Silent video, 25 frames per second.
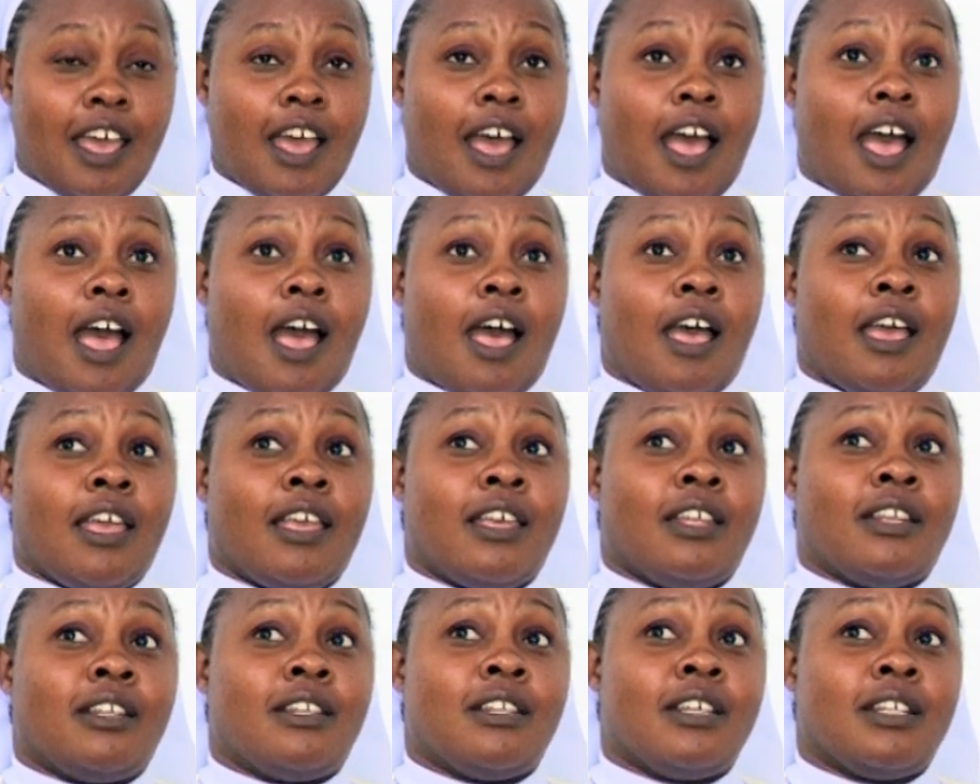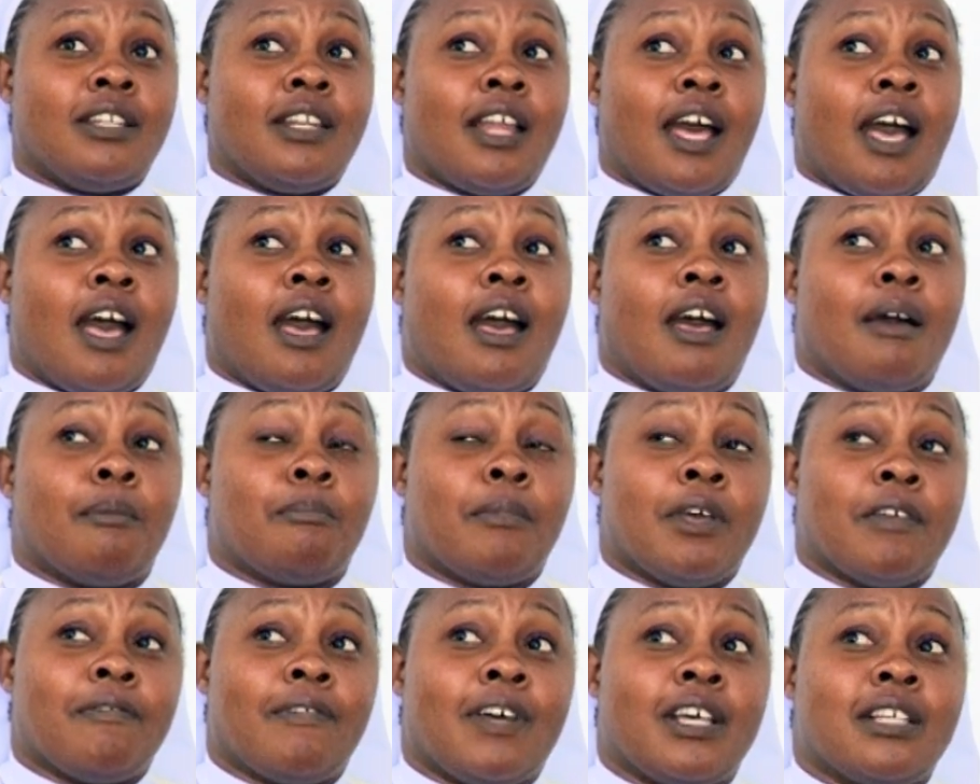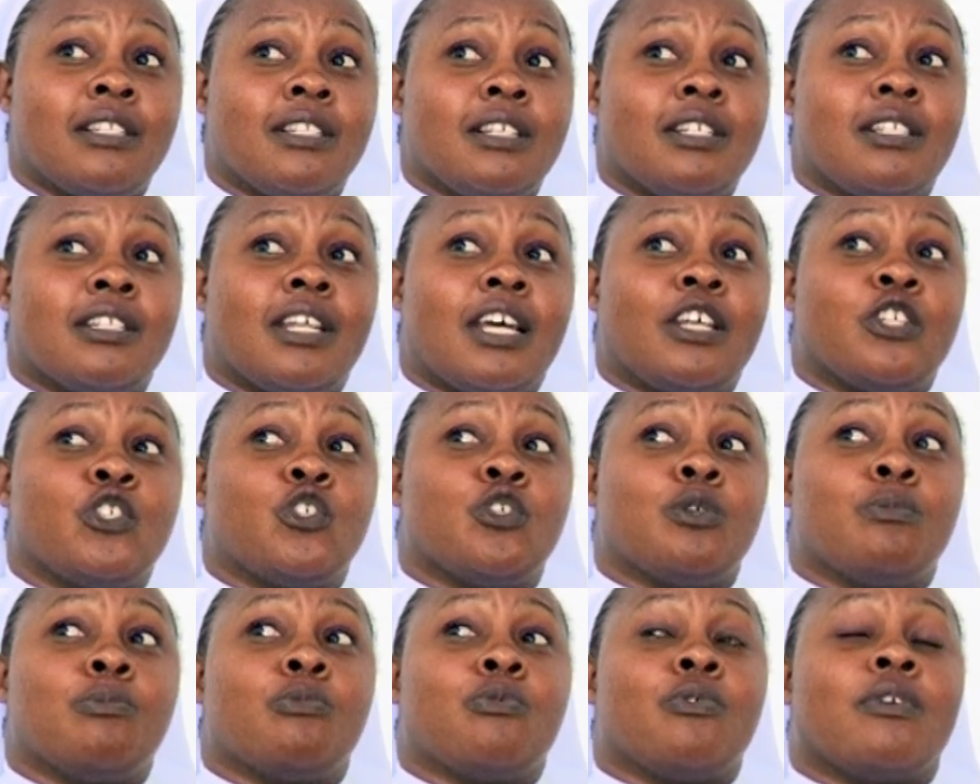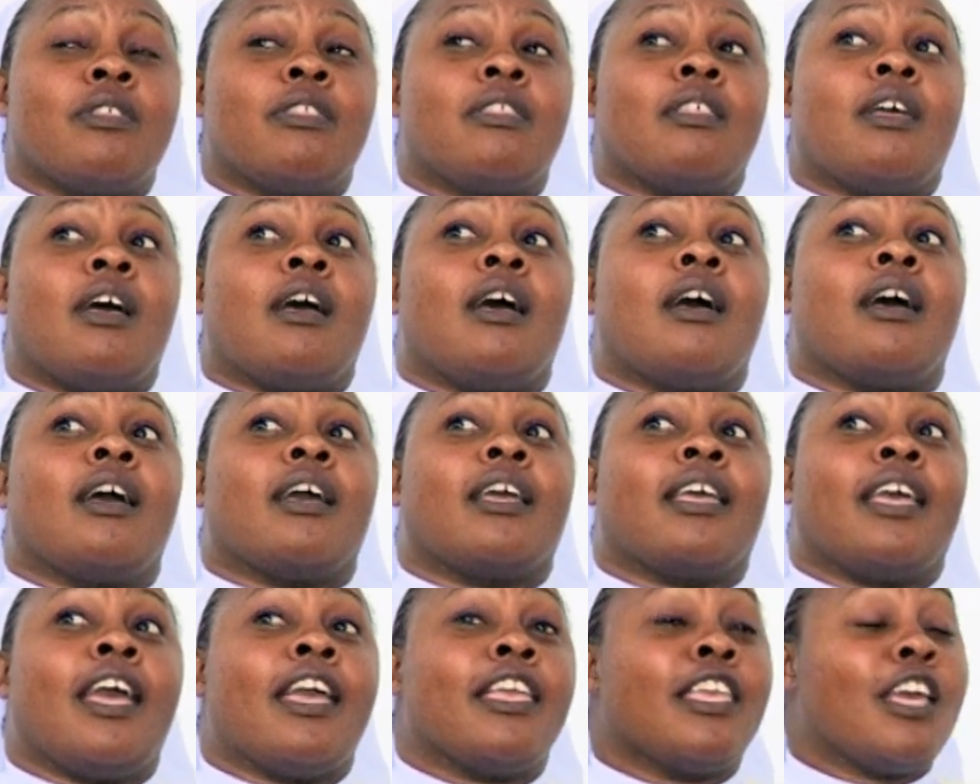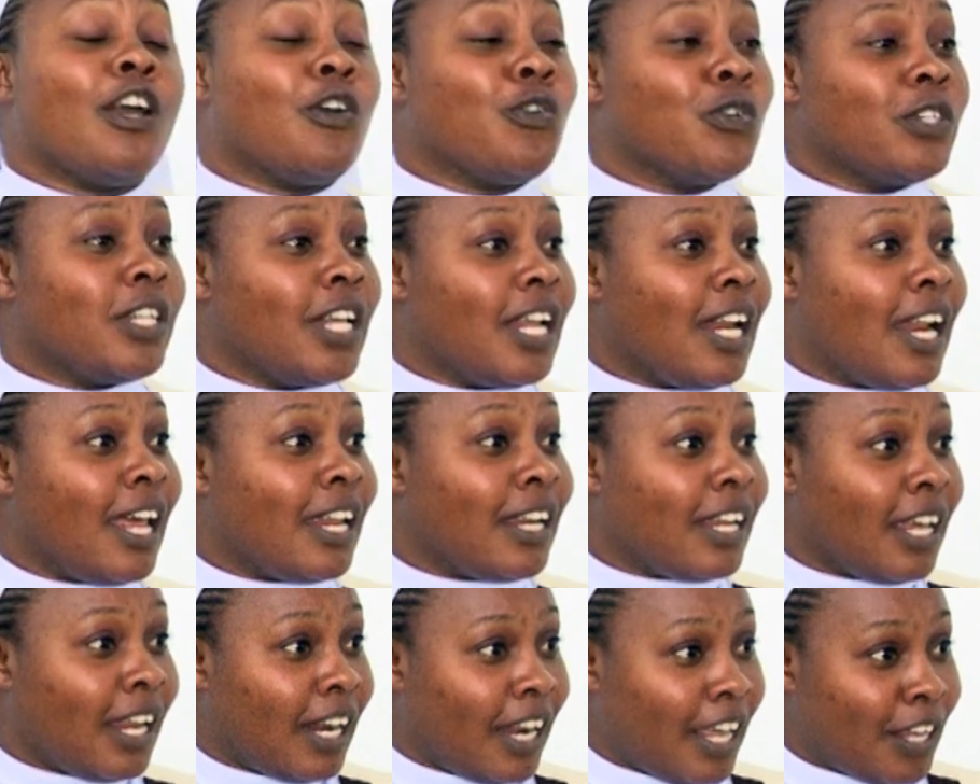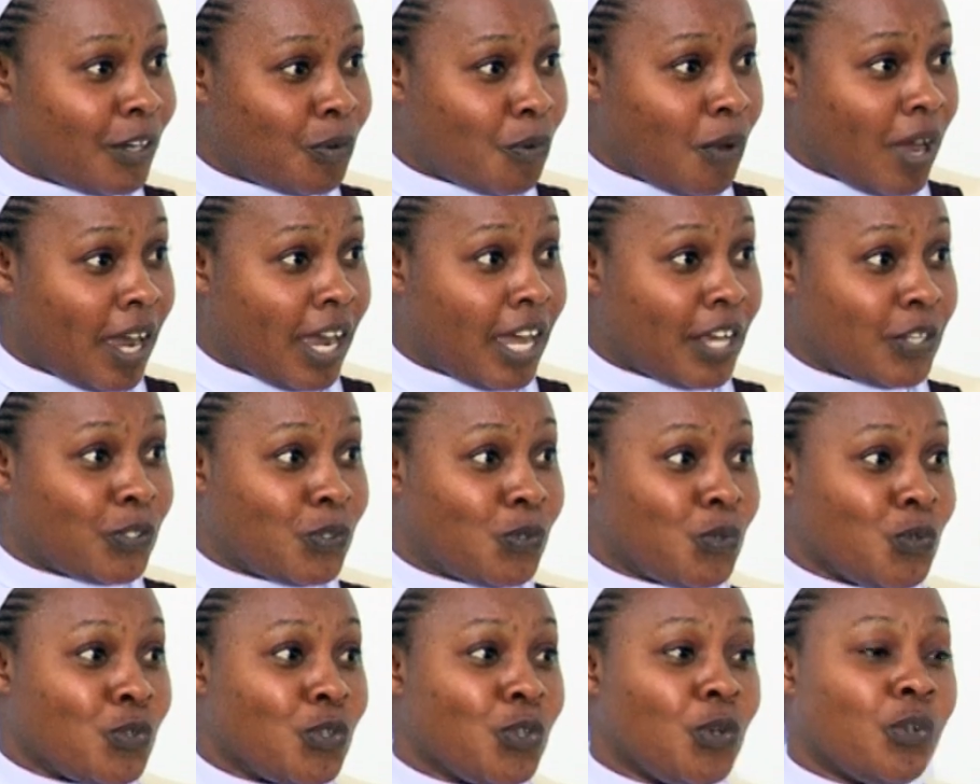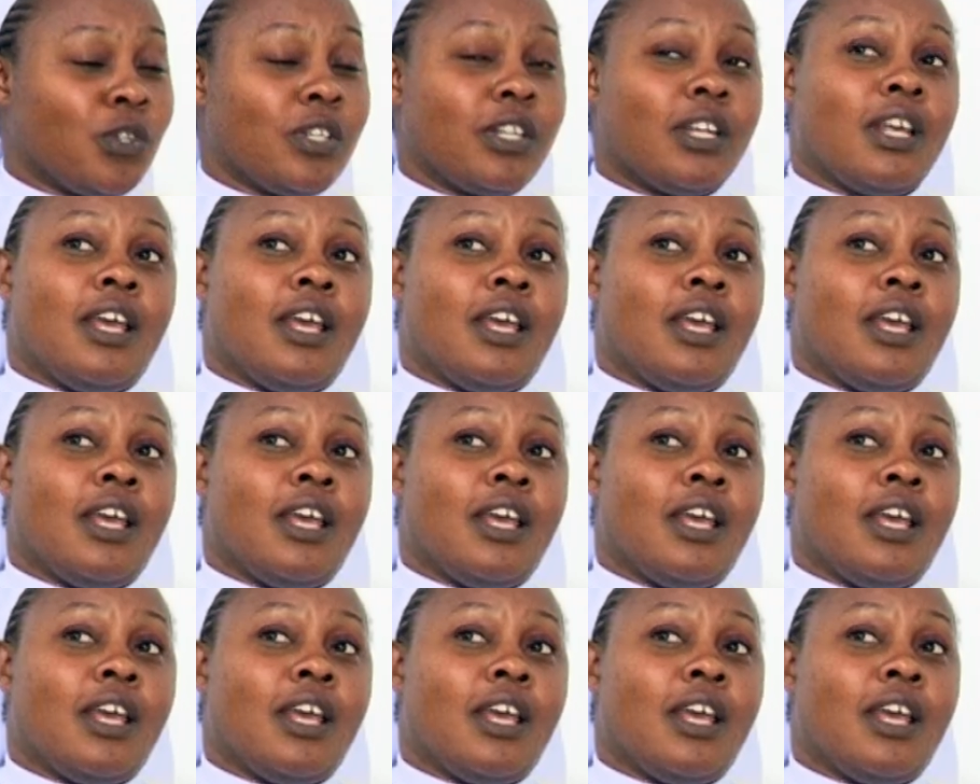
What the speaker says: I did my first internship with the Kenya Hotel and Allied Workers Union.